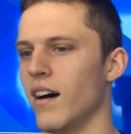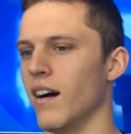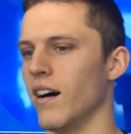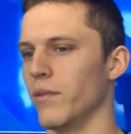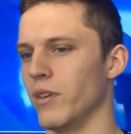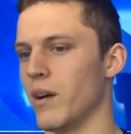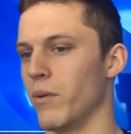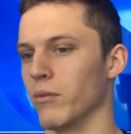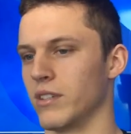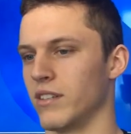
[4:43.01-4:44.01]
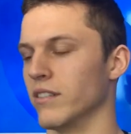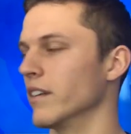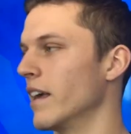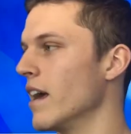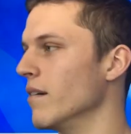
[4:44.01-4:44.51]
uh, yet we were still in
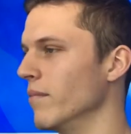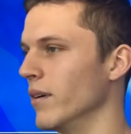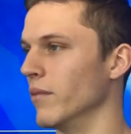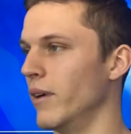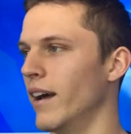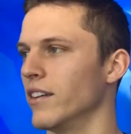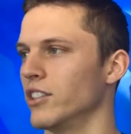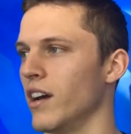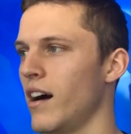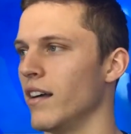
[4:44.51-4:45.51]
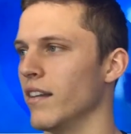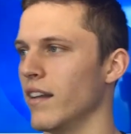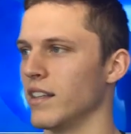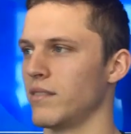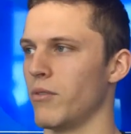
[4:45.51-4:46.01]
the game and we had a shot
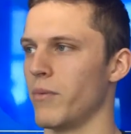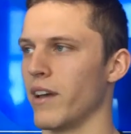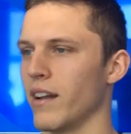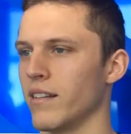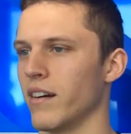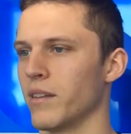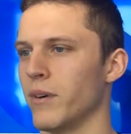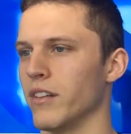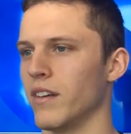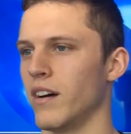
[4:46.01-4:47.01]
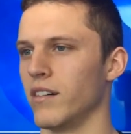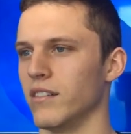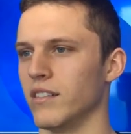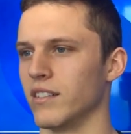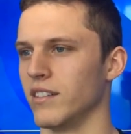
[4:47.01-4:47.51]
and that's what we kind of talked about in the
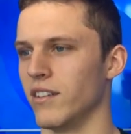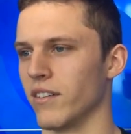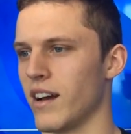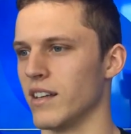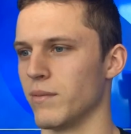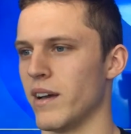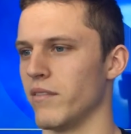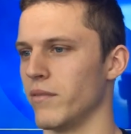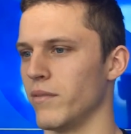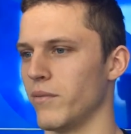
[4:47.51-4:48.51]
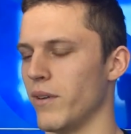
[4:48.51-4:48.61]
huddle is you know guys we haven't